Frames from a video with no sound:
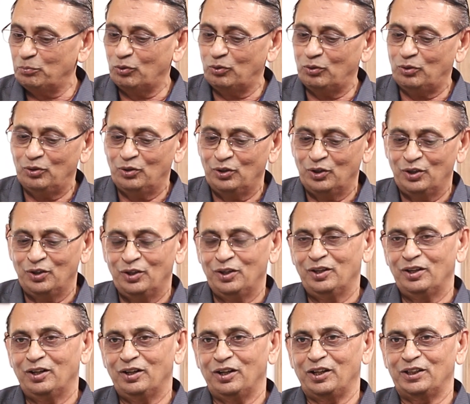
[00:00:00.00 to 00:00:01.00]
bow.
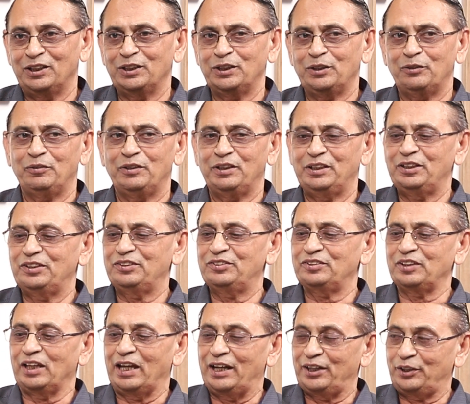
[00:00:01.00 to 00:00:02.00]
Another one
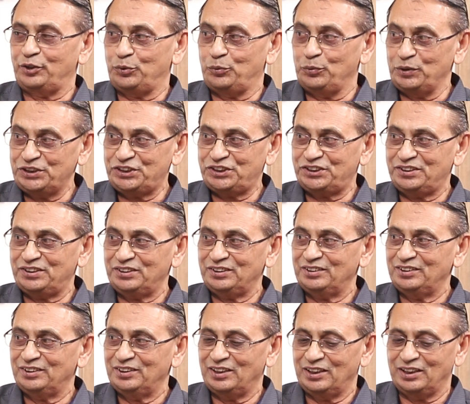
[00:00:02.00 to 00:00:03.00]
is twist,
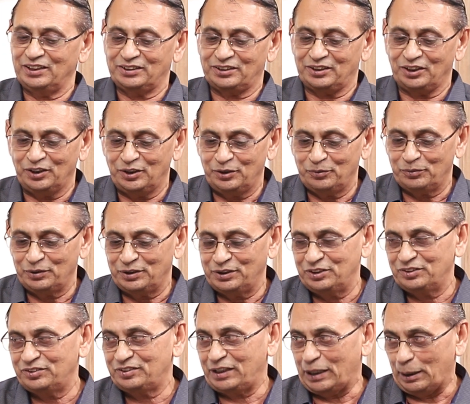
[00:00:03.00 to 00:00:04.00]
and third one
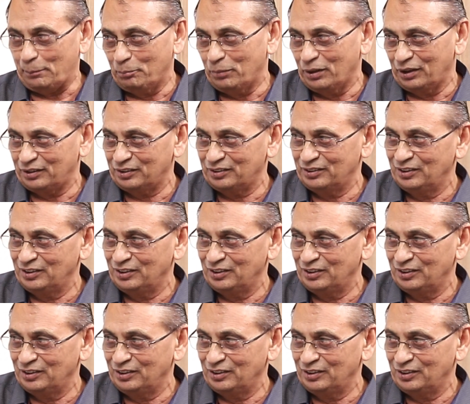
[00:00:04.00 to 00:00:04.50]
is camber.